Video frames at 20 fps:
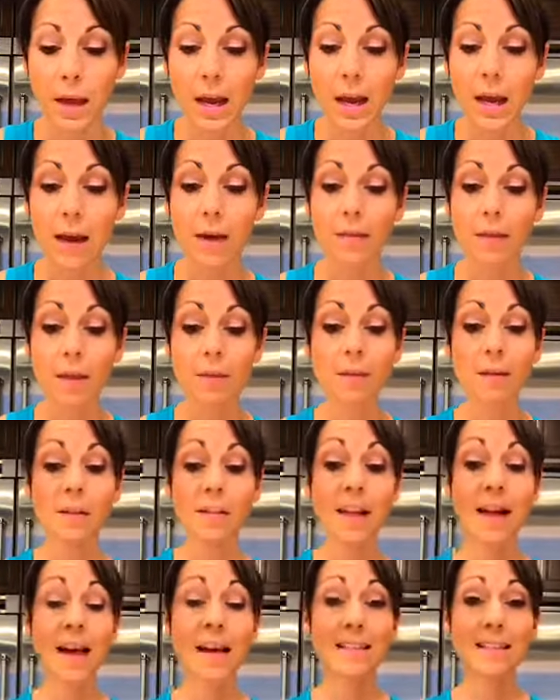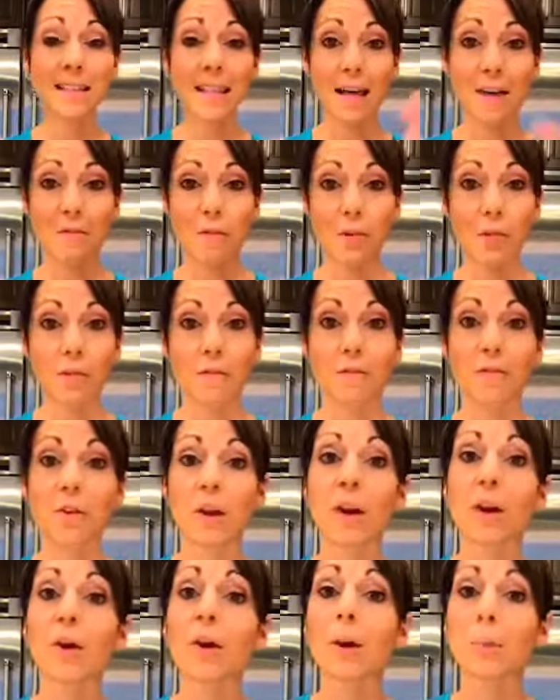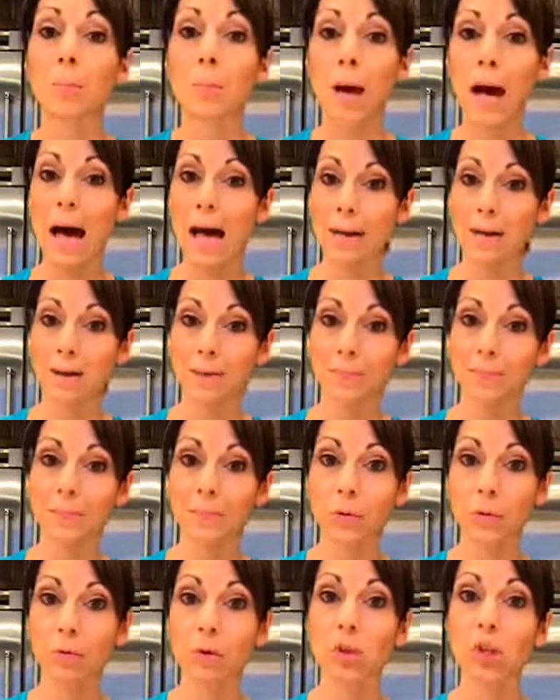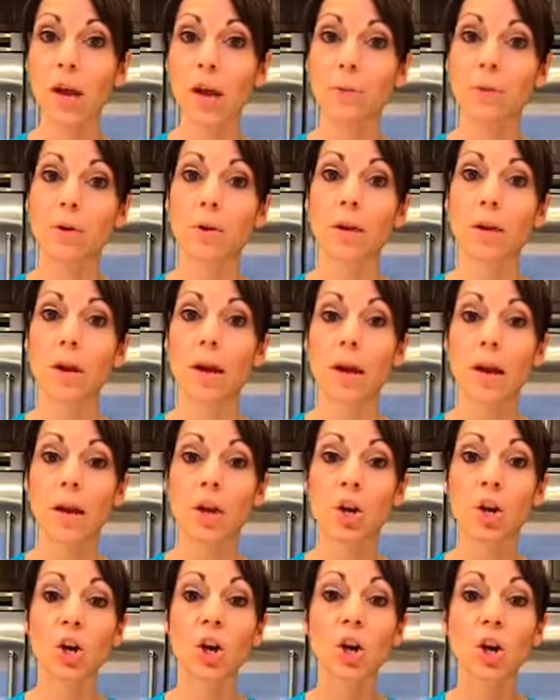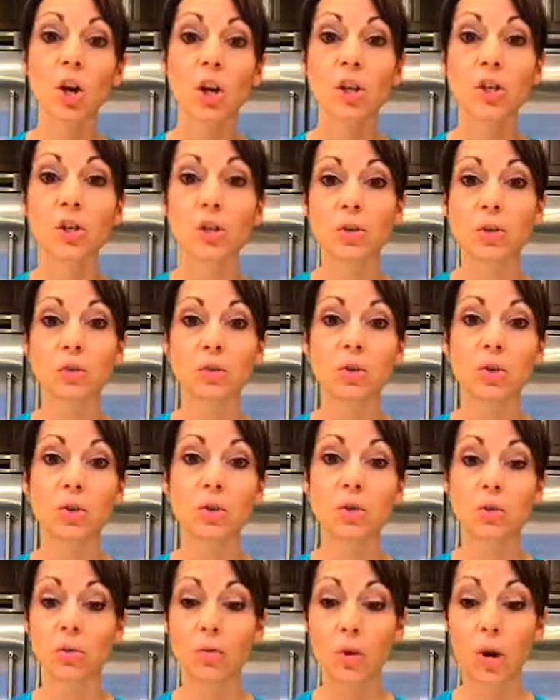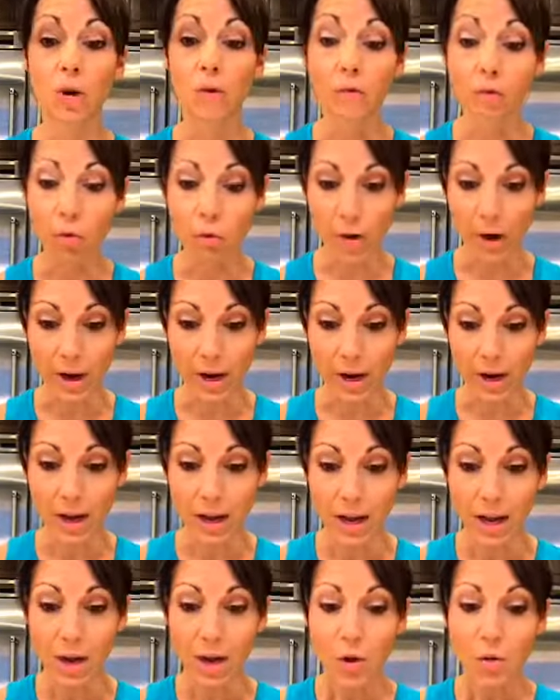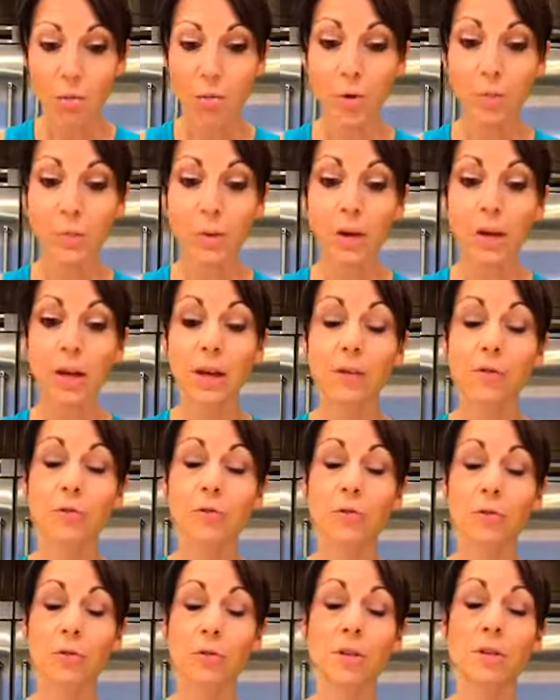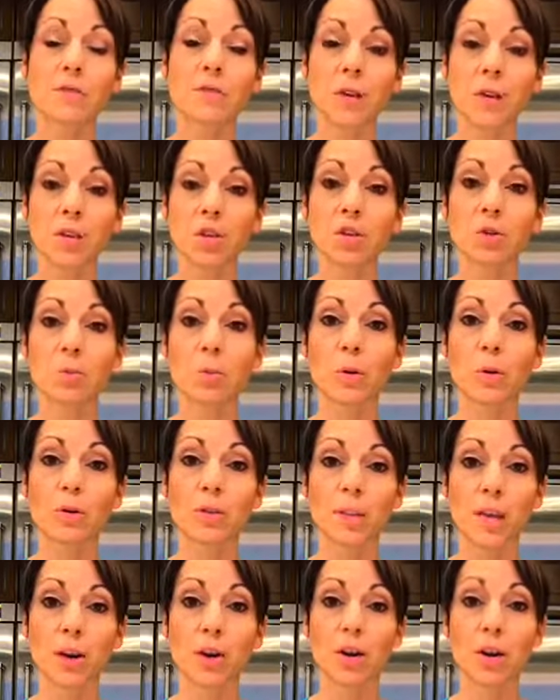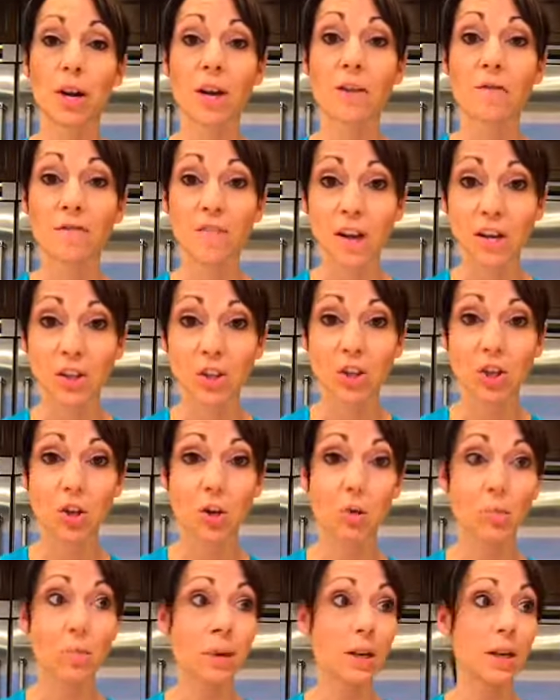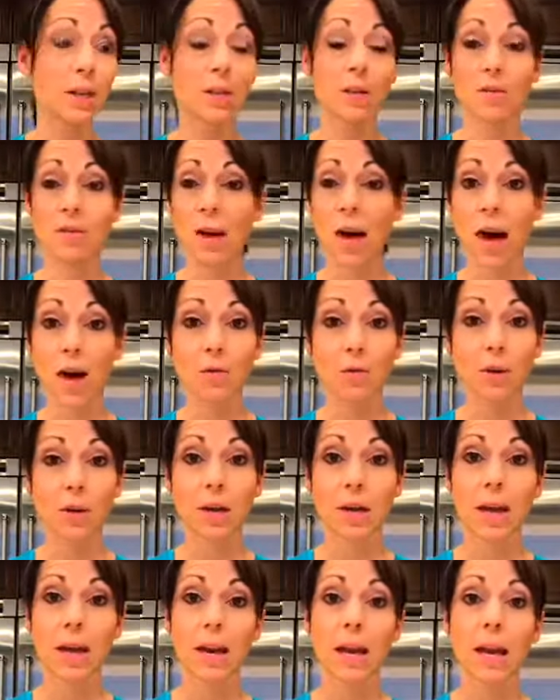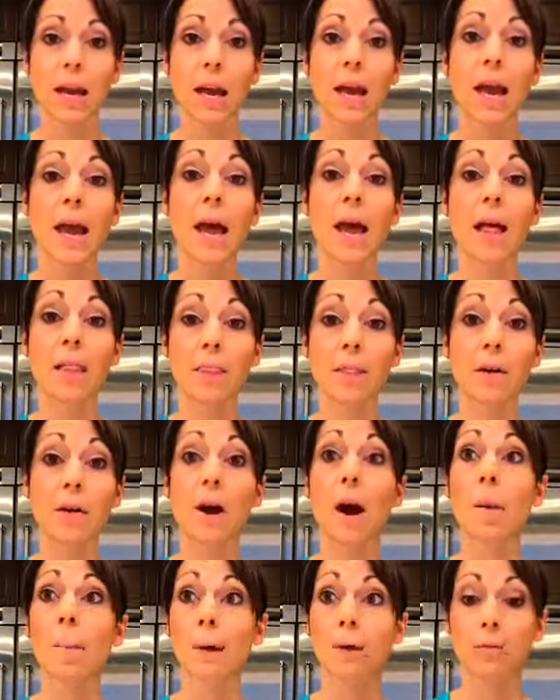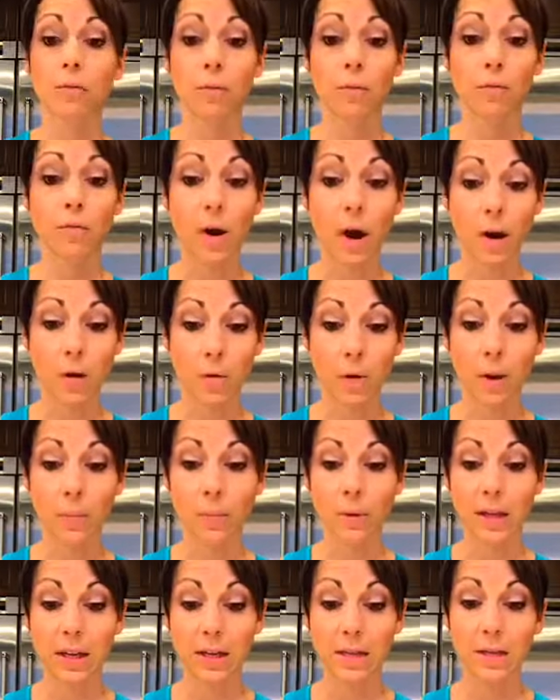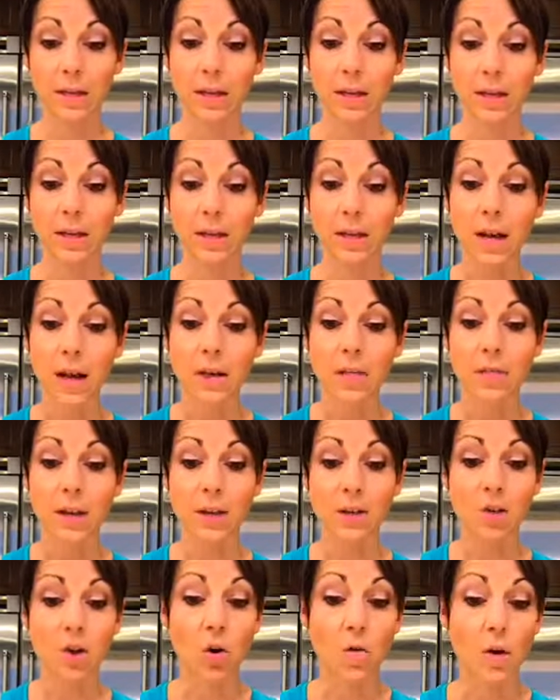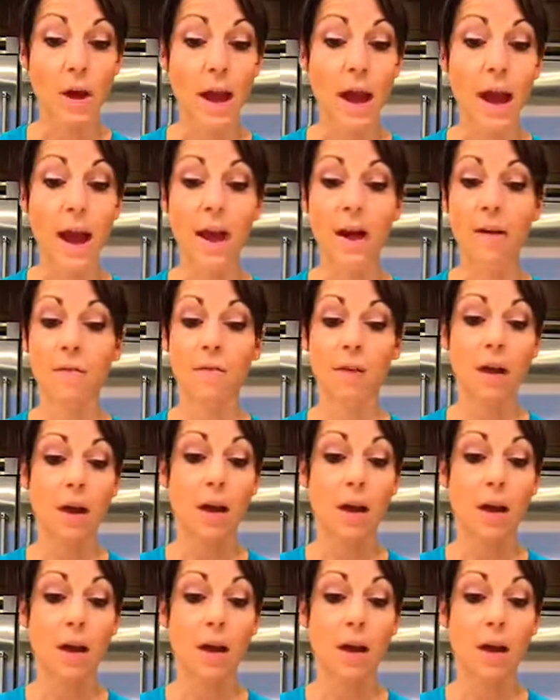And then the last level, the very bottom, which I would encourage you to avoid, would be fruits and vegetables that are conventional, meaning they're not organic and they're coming from faraway places. They don't have,